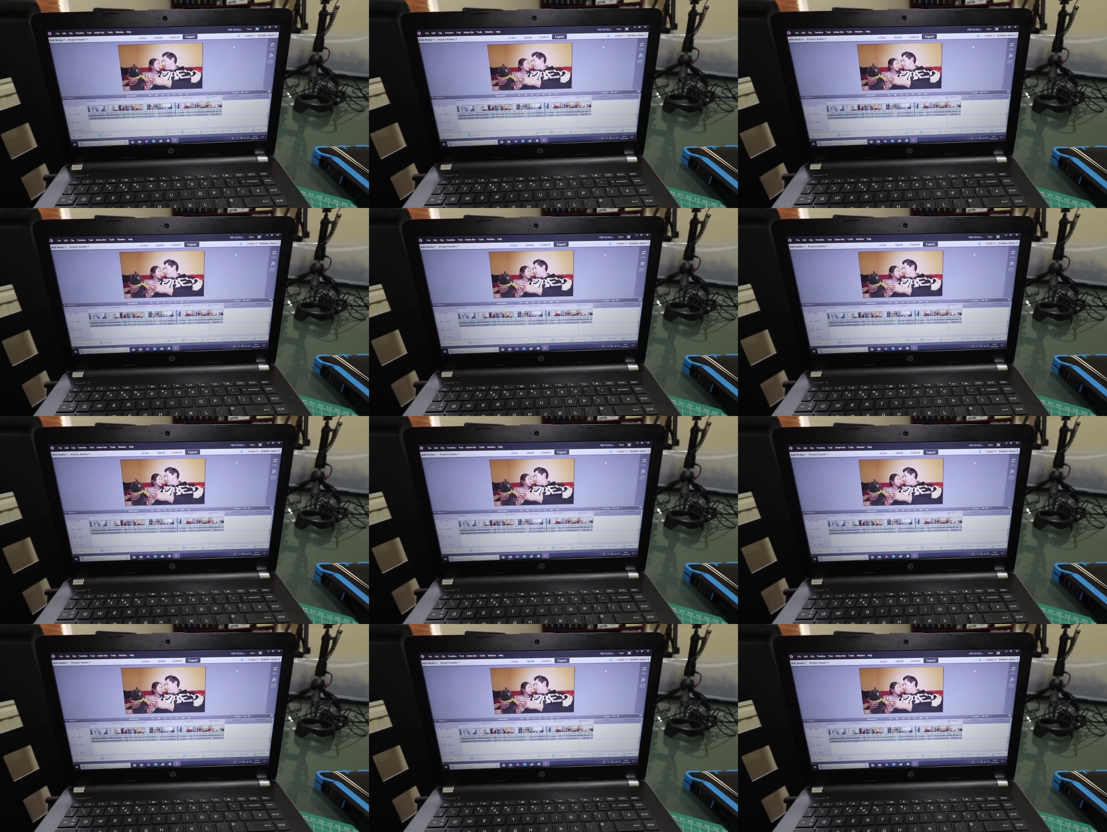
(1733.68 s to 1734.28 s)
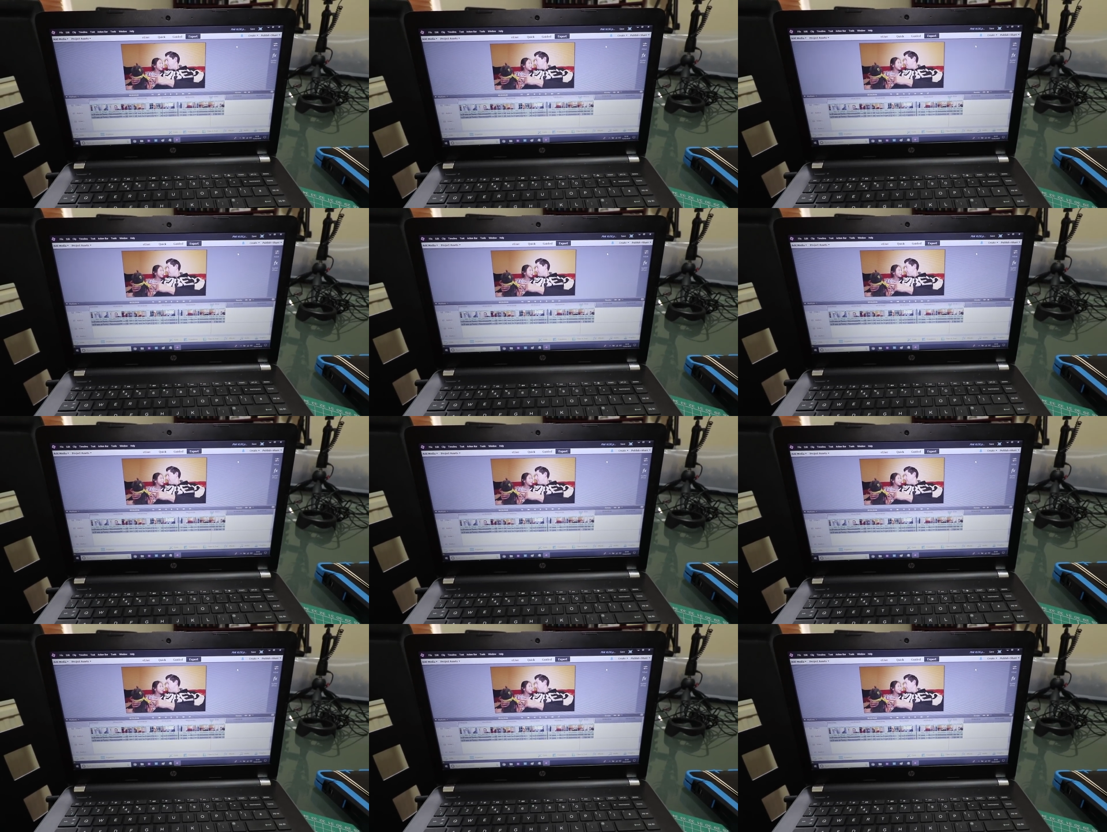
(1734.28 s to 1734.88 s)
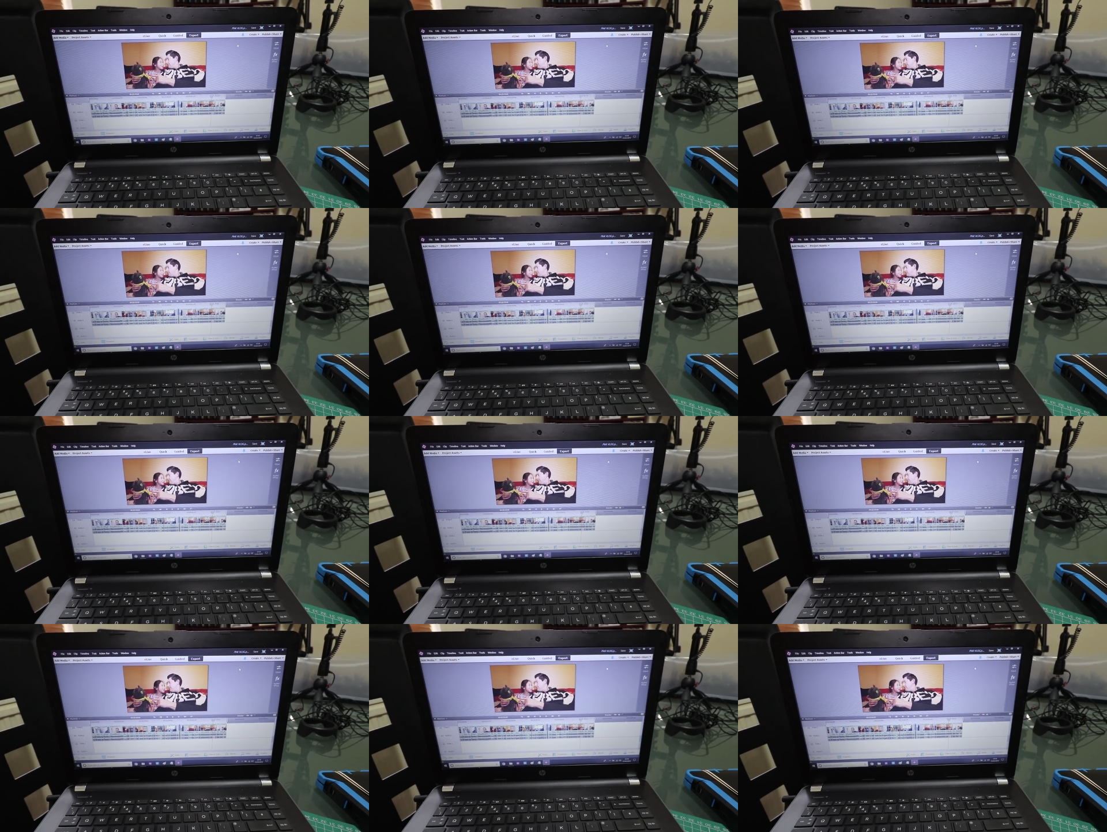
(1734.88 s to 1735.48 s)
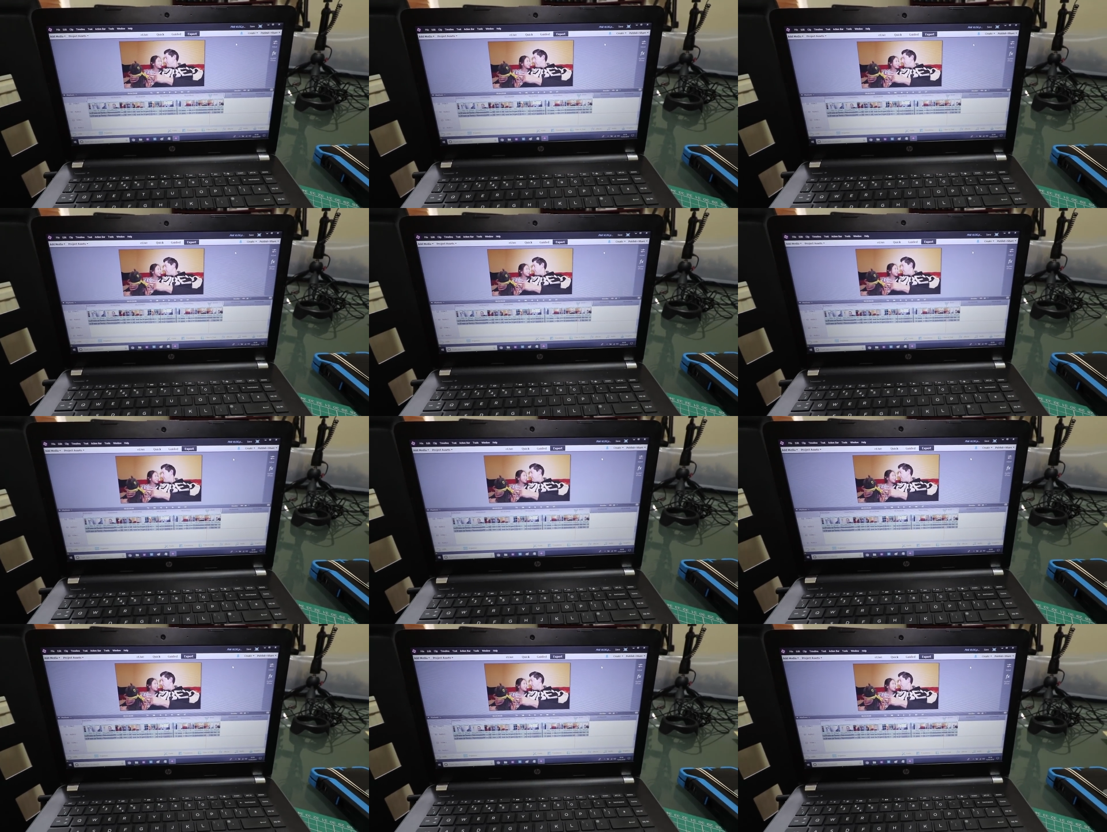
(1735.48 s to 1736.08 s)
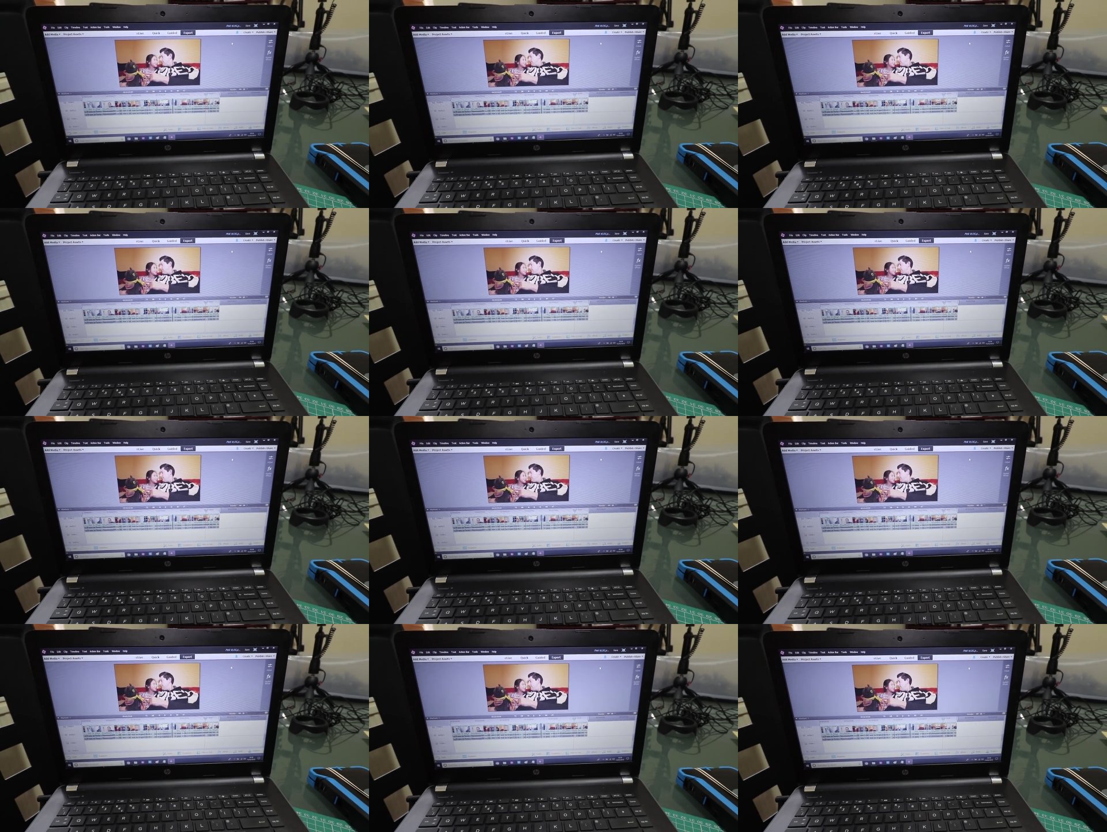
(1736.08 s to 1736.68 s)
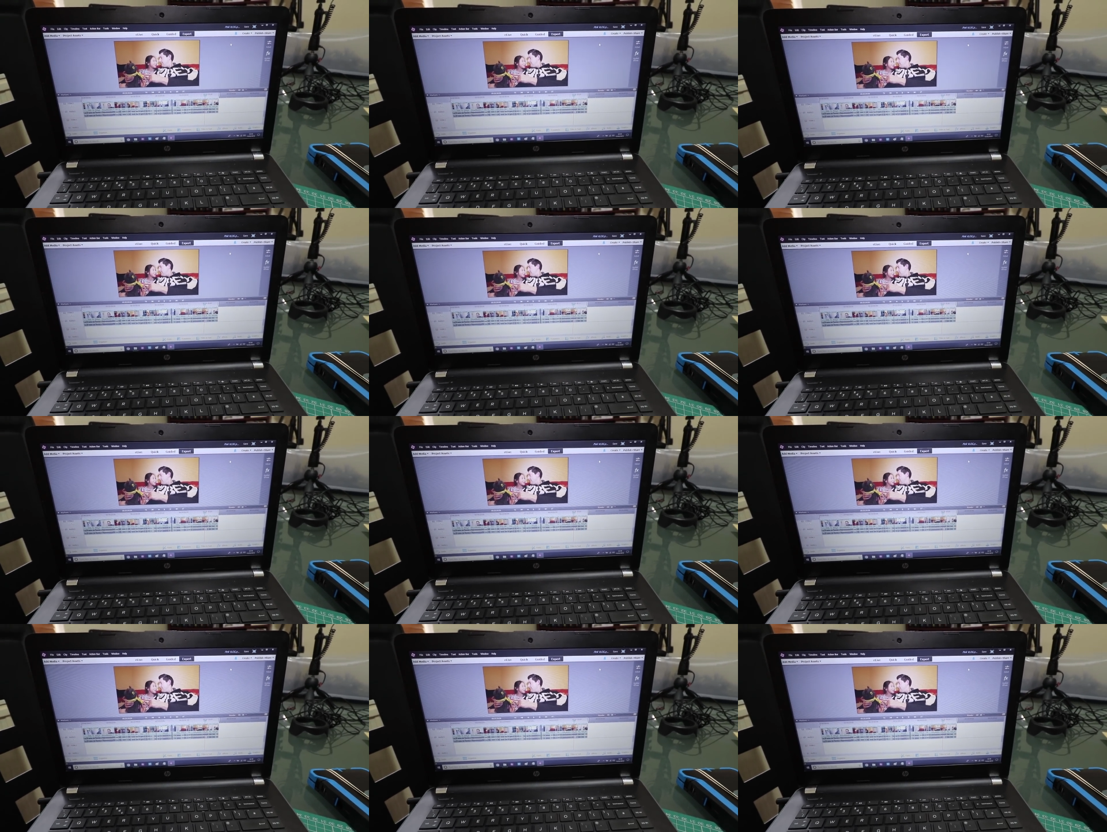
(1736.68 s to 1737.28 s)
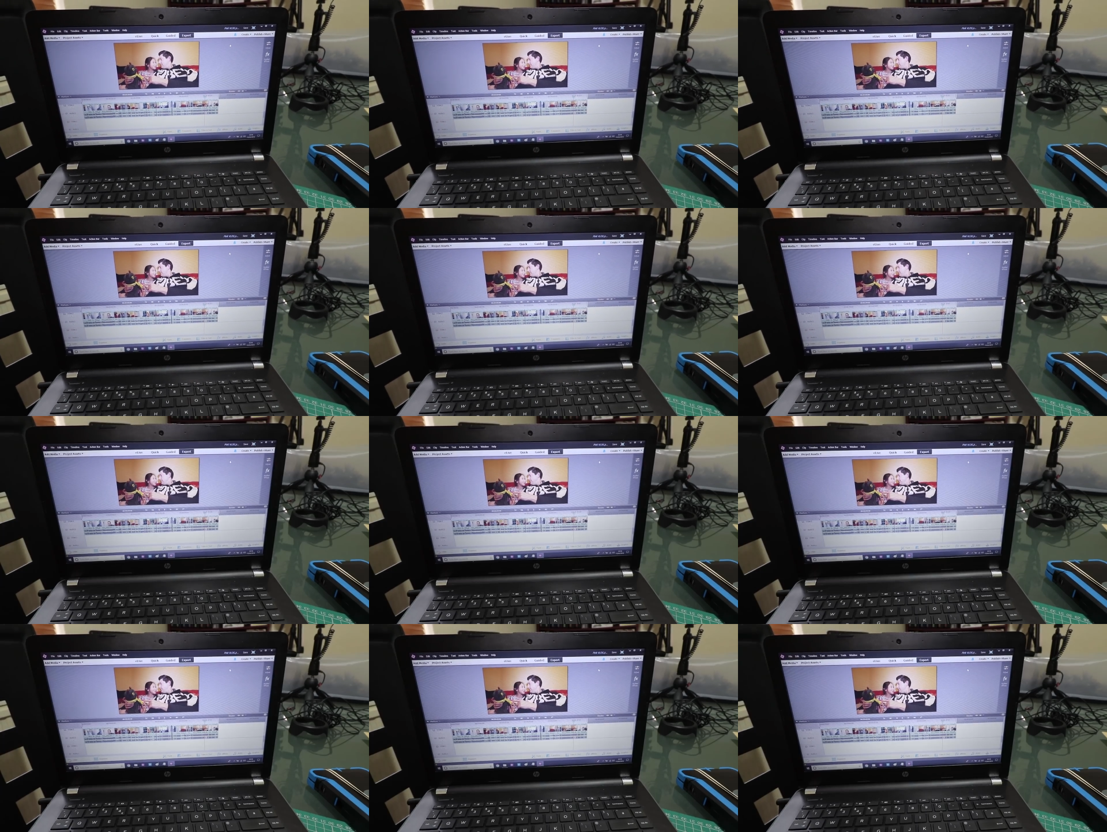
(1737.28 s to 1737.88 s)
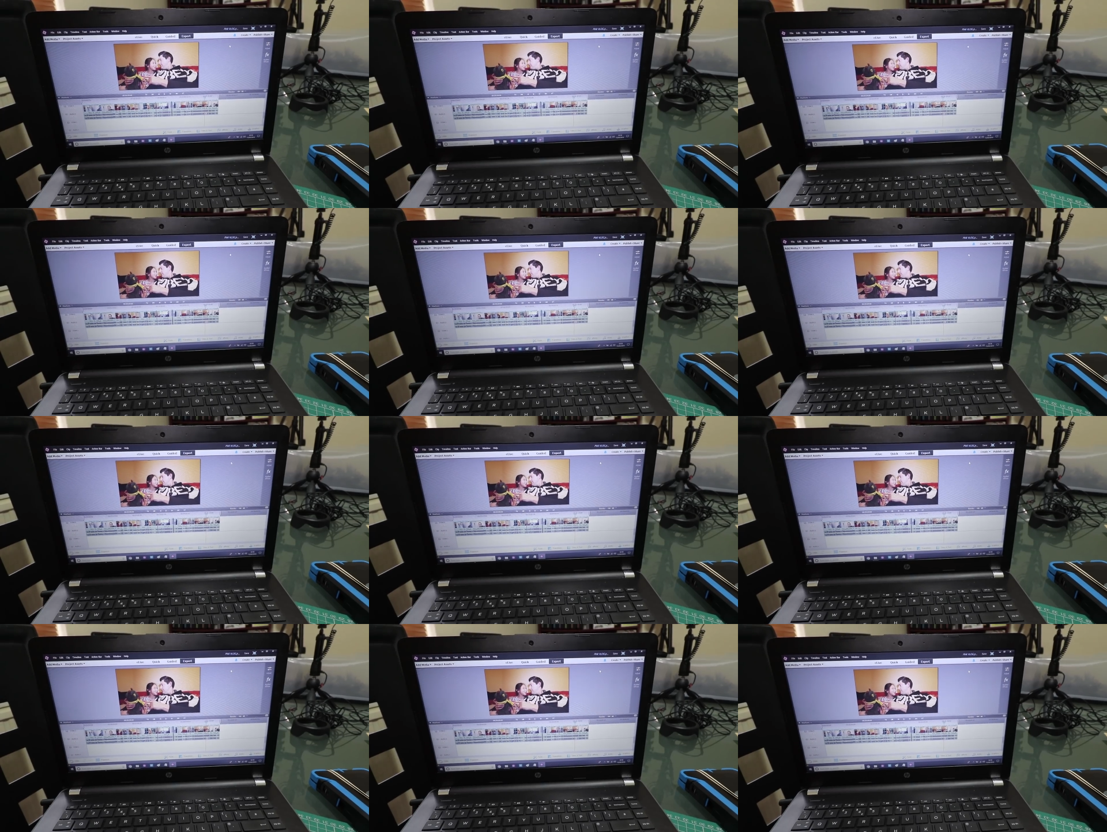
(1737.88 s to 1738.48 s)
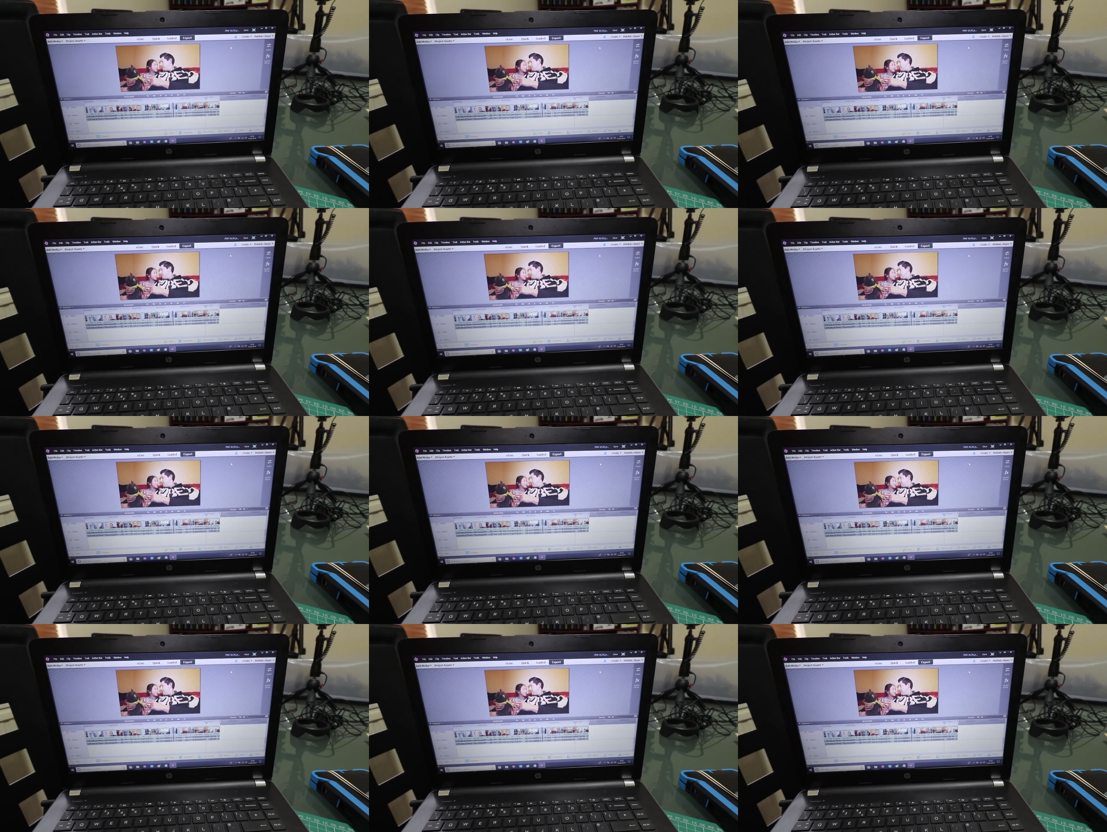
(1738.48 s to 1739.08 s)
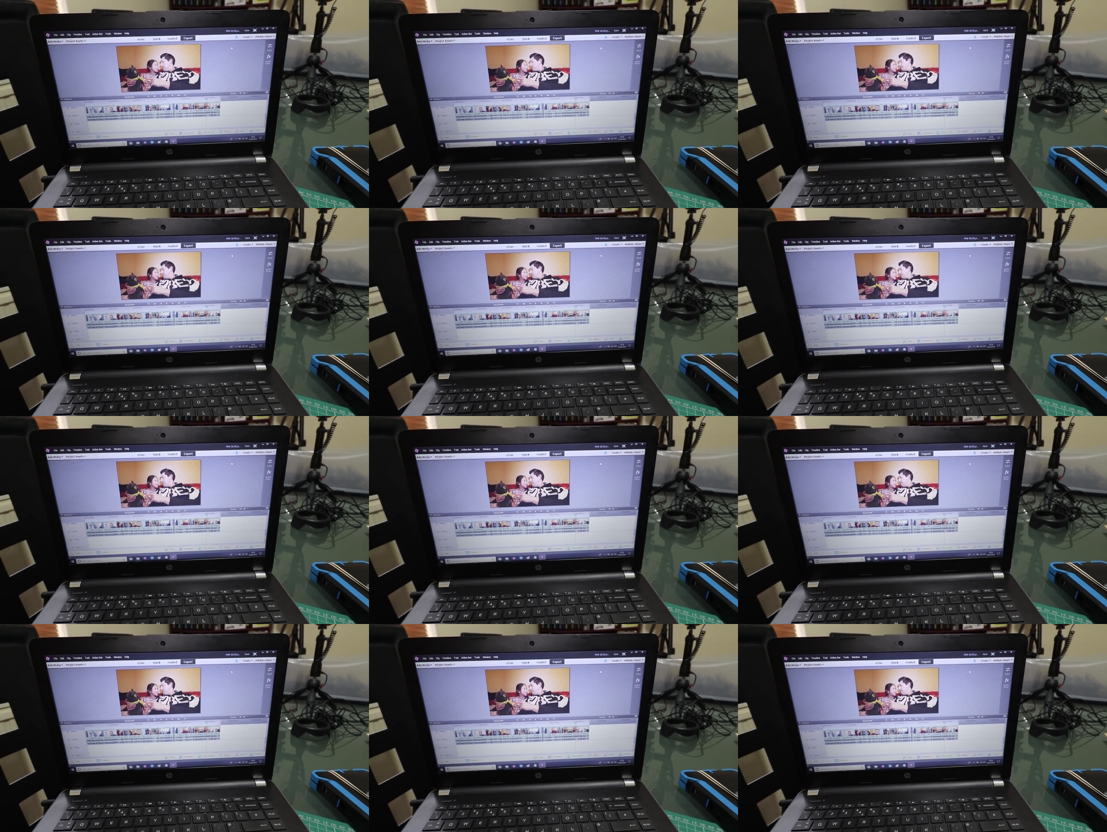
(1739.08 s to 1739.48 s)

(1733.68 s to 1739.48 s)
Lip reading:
No face is visible, so there are no lips to read.